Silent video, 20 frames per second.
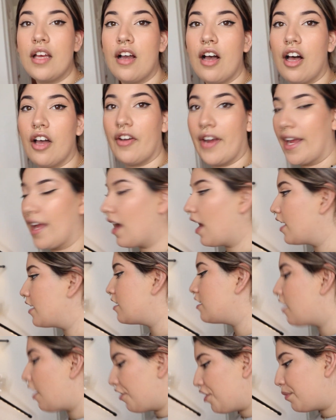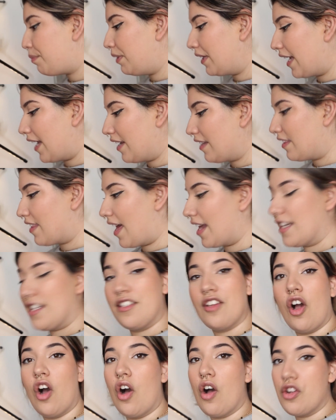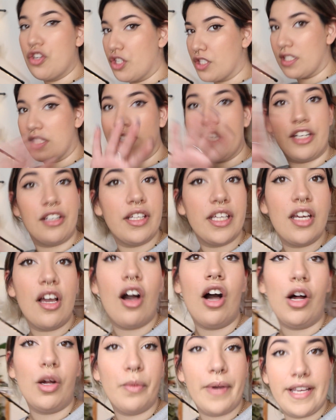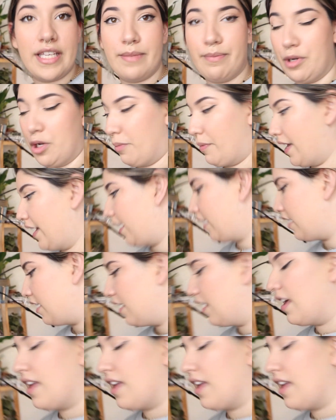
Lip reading: All right, another plant that is just literally always booming